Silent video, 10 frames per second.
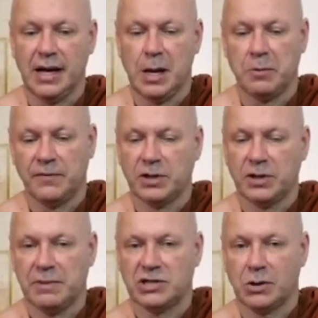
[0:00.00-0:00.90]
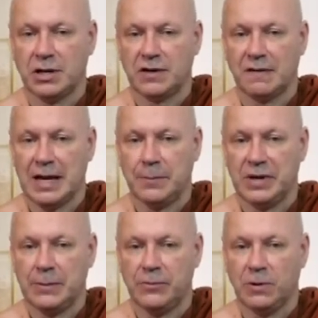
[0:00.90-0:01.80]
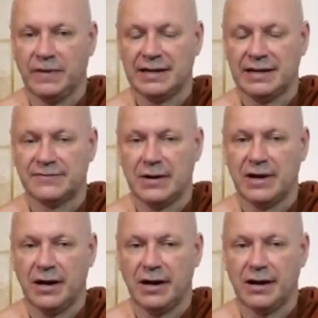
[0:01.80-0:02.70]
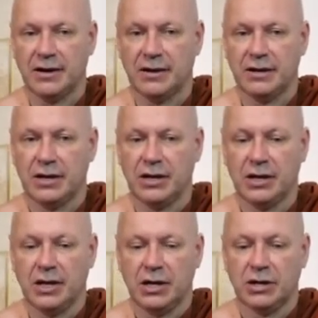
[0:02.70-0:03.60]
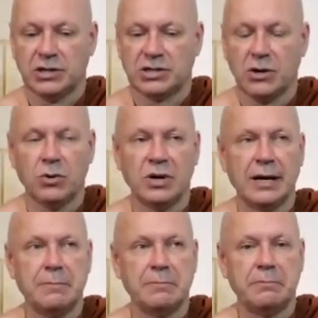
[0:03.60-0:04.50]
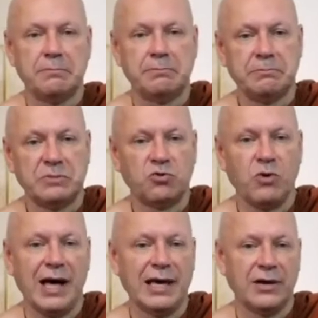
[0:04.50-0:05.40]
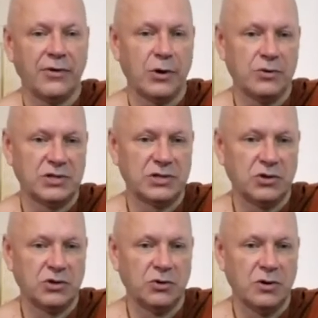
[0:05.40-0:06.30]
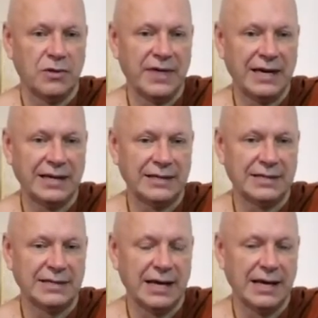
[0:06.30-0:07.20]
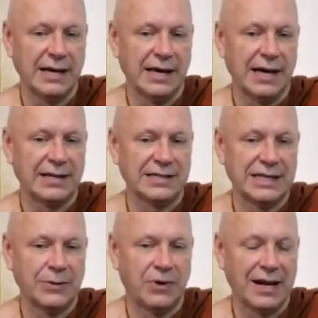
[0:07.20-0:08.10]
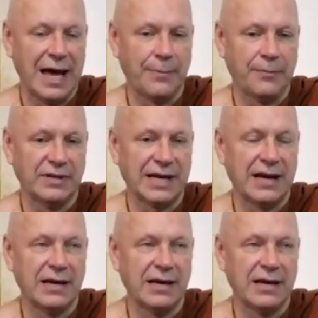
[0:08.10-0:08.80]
But for the majority of lay people, that is very hard. So try those two things, and see what happens.